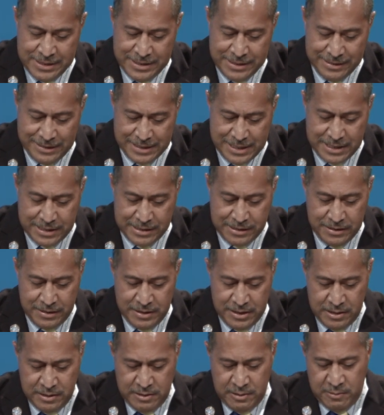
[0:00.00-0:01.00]
in line
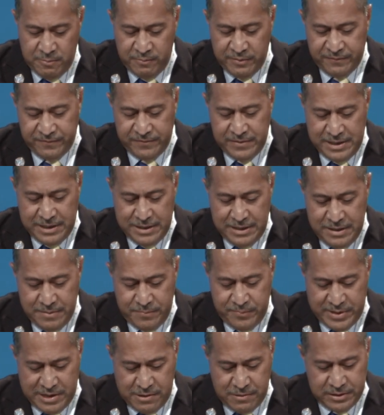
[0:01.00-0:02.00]
with the
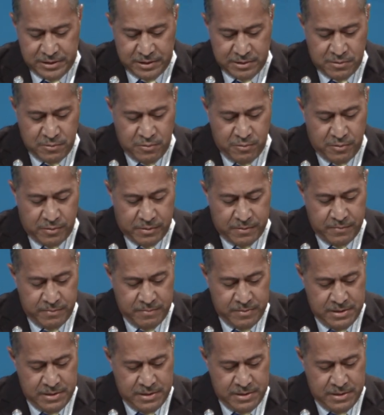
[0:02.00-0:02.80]
Paris Accord.